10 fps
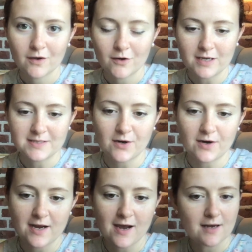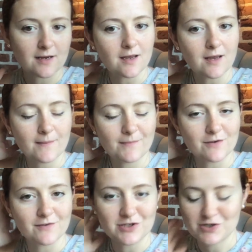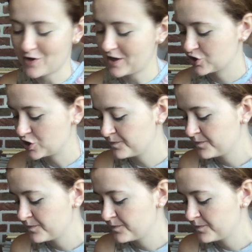Okay, sorry, I had a bit of a distraction.